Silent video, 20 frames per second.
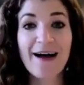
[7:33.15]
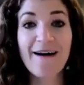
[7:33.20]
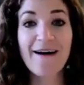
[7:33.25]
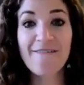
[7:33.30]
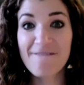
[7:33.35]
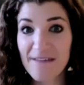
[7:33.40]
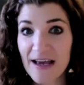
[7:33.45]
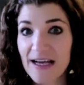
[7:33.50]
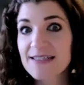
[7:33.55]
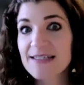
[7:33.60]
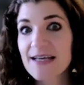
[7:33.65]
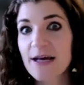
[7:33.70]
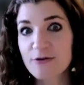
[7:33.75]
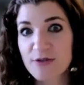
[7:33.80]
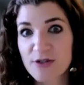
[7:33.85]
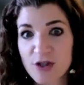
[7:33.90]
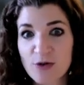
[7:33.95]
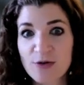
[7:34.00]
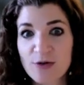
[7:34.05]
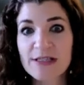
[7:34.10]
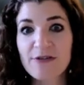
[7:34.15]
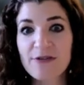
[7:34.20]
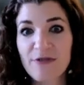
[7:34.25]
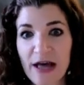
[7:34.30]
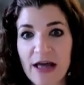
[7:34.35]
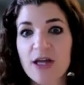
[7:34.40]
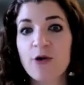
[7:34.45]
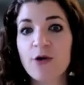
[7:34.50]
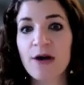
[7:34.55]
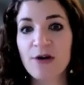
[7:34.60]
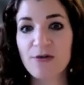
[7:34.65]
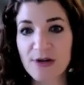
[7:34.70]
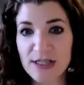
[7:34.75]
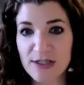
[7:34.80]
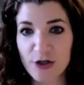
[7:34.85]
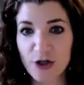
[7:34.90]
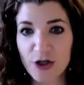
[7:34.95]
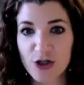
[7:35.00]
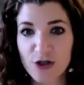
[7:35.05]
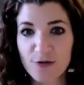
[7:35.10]
affects how students evaluate
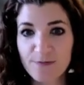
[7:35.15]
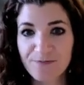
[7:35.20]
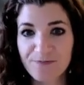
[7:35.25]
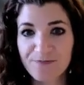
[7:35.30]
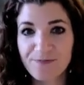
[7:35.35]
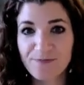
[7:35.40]
research.